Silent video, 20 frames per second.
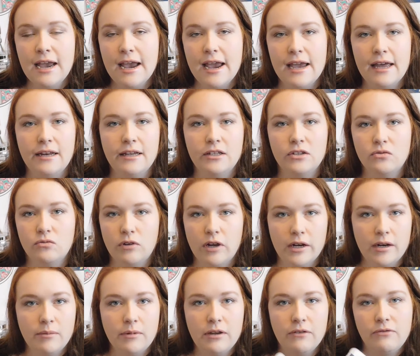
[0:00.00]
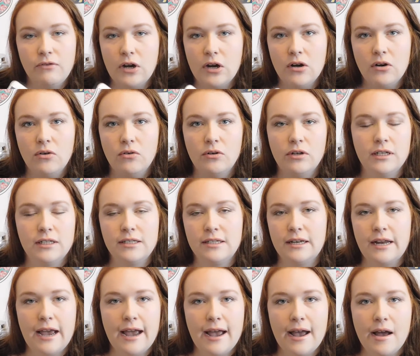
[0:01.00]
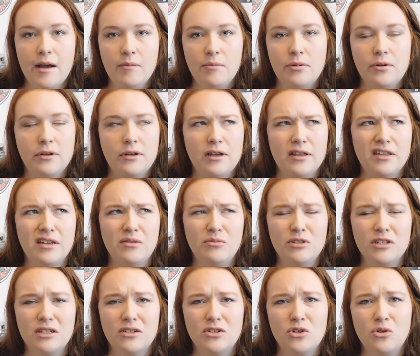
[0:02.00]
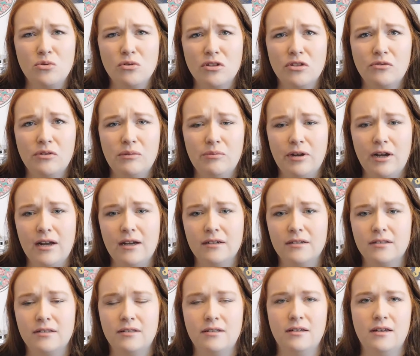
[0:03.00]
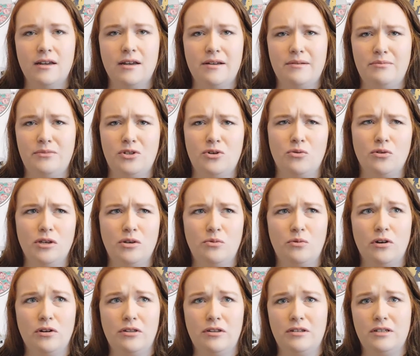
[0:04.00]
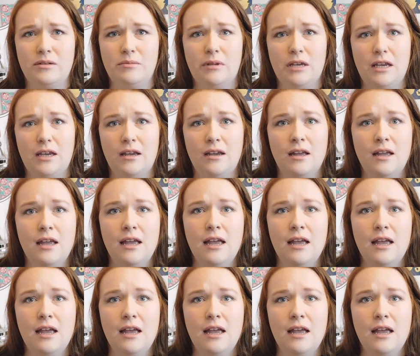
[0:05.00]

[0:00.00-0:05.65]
And it's right on my phone. It's an app. I think it was like $2 or $3. Totally worth it to me.